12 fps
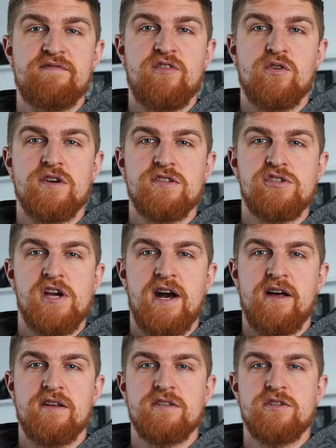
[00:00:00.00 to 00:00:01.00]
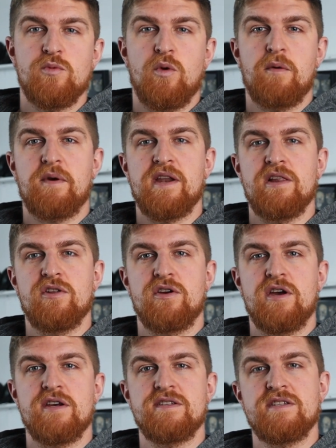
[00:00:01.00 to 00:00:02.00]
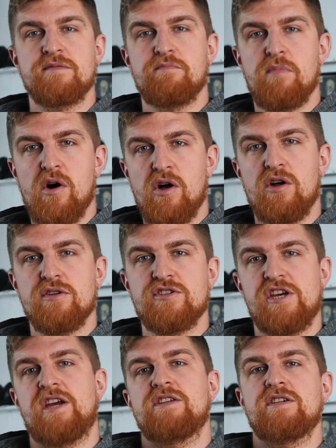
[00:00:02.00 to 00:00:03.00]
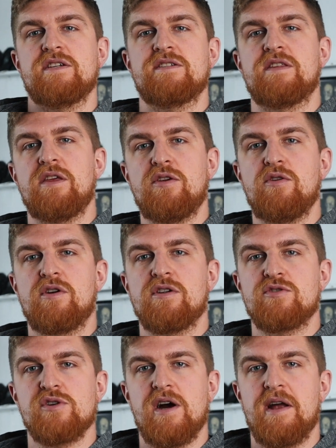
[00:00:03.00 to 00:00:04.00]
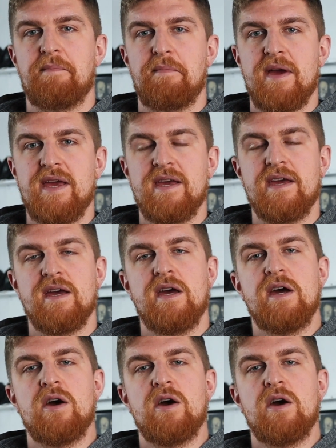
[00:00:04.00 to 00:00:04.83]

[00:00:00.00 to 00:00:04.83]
focused challenge where we're going to look at small changes that you can try and make,